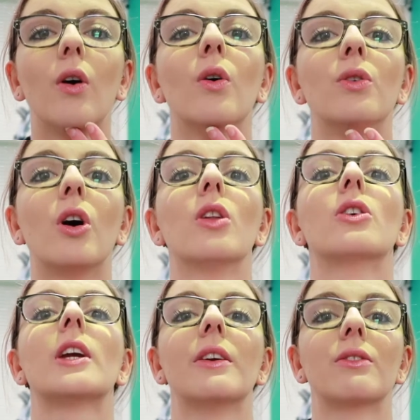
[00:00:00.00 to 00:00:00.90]
or not
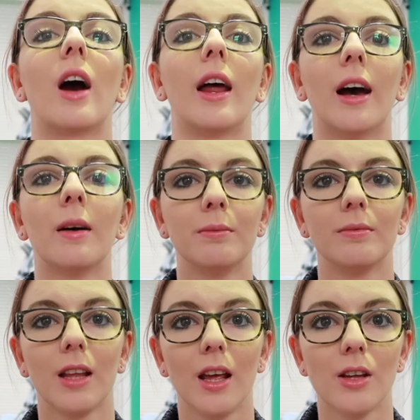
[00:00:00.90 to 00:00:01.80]
looking right
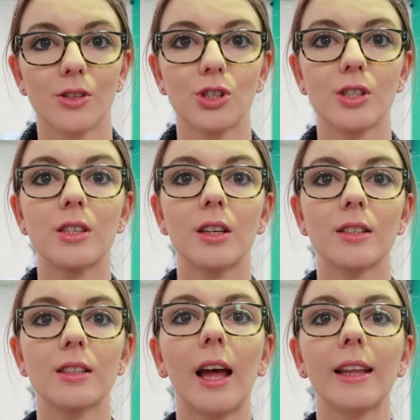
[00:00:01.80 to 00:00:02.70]
up, just
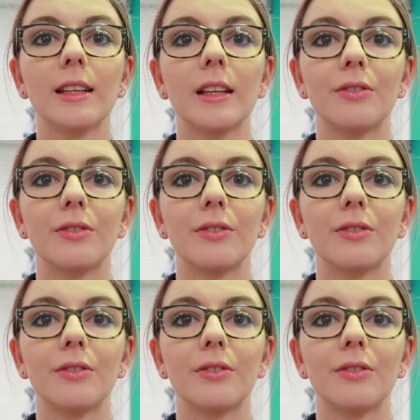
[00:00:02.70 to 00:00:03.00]
slightly